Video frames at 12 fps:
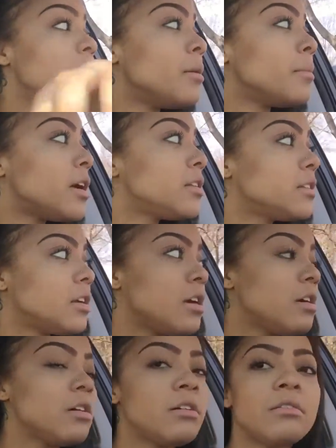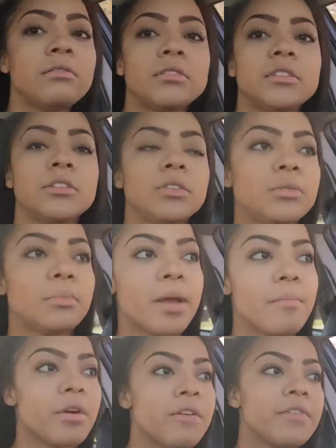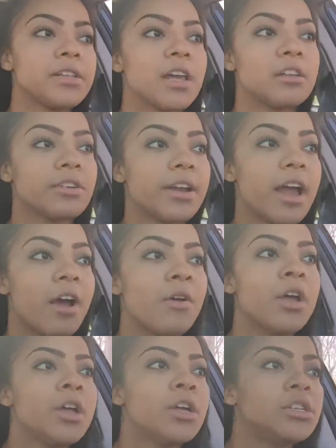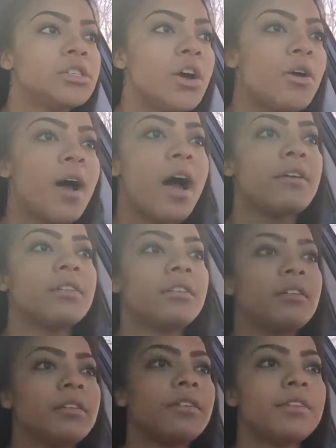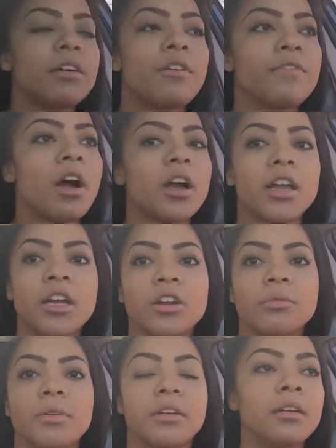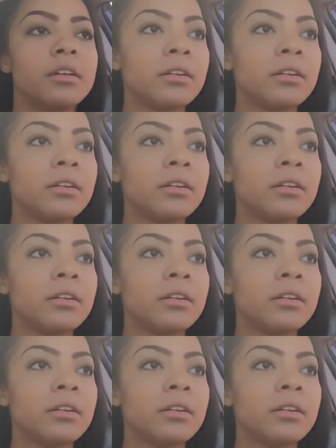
I'm about to go to my boyfriend's house right now. So I don't know, even know if y'all could hear me.